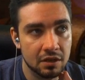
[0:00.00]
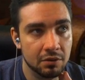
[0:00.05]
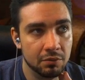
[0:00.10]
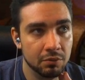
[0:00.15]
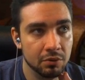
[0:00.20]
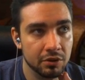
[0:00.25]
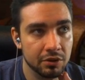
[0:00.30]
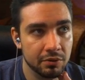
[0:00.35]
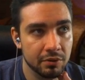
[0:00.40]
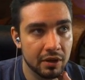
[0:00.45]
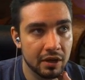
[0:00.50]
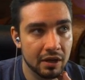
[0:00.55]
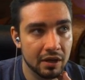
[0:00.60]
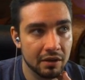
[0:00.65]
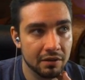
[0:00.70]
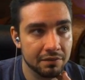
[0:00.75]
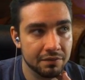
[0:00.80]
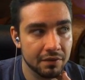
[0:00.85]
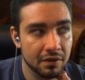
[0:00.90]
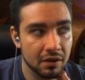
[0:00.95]
where you
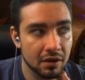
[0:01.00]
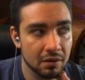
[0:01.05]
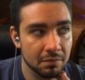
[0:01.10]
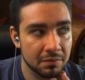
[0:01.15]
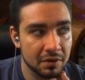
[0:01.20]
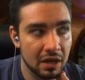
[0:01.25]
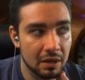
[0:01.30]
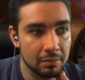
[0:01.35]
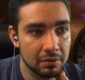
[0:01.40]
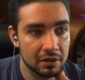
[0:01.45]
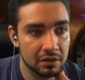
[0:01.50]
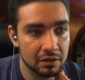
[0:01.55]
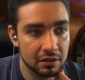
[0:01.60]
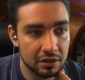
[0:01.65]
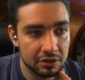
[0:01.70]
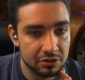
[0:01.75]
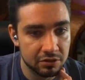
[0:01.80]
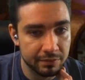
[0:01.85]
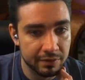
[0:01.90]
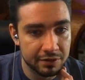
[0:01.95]
have Goblin
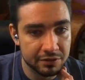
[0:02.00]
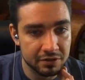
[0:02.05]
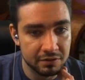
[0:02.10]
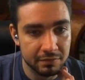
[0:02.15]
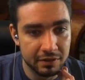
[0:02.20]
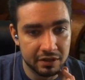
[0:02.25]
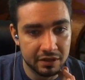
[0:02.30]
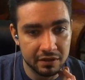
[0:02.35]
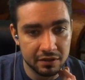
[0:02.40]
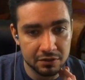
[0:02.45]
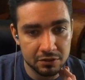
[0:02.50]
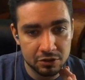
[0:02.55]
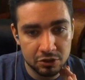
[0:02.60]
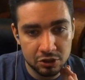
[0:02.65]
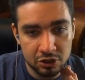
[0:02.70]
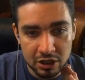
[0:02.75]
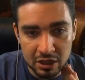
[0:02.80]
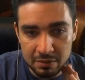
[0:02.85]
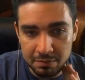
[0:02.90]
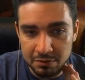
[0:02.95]
Electromancer to make things
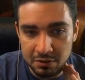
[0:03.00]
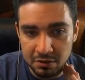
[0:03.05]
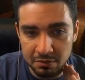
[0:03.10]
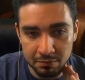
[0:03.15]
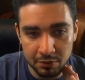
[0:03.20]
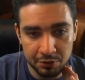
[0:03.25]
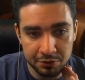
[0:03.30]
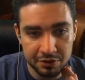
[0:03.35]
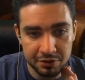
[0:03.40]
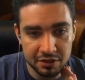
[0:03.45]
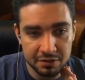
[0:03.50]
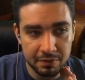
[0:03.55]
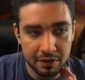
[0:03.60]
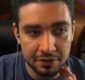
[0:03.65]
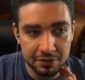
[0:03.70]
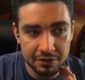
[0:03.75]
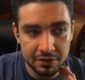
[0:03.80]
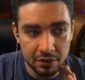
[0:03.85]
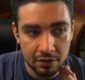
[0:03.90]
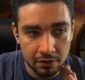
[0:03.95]
cheap to
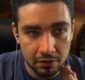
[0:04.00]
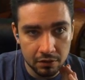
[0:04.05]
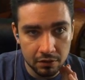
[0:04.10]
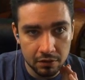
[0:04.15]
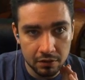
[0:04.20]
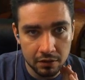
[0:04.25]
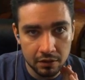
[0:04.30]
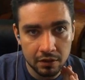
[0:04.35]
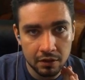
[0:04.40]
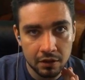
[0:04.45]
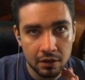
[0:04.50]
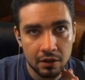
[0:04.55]
multi-spell turn.